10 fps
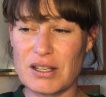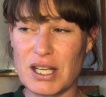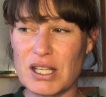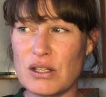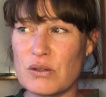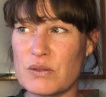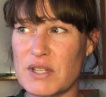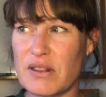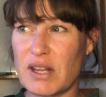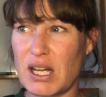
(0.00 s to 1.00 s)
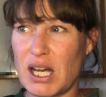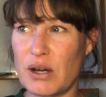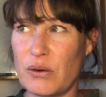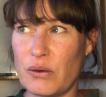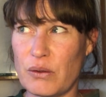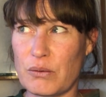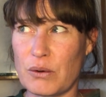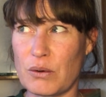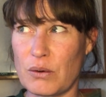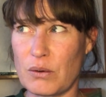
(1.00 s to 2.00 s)
Can you send that out
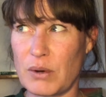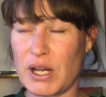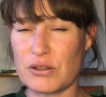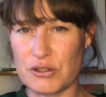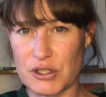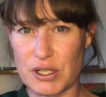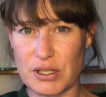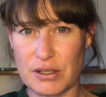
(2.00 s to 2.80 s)
through energy?